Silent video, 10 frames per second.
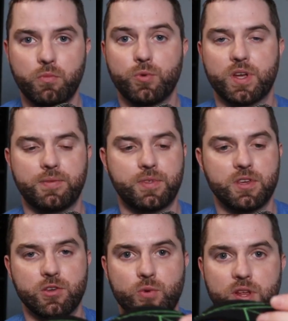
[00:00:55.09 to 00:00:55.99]
But we got
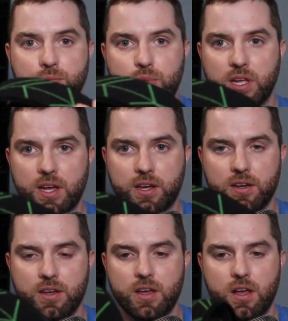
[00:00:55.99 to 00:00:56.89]
the green and black
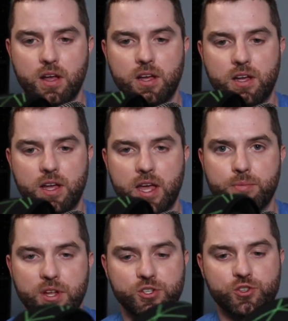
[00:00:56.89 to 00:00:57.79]

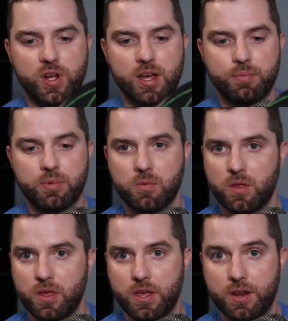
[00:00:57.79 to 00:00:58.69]
headband strap
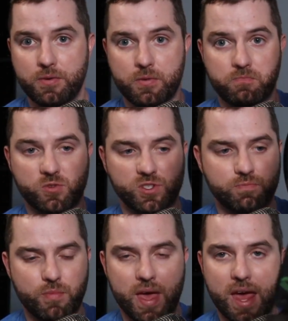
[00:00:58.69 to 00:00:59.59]
and just
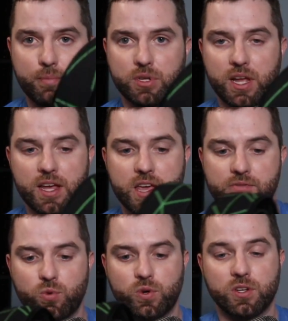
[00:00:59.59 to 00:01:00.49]
matte black
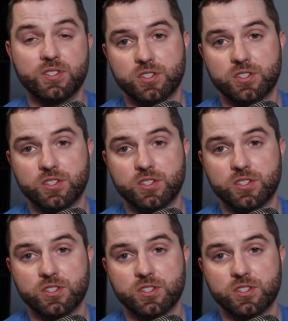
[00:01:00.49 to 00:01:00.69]
everywhere else.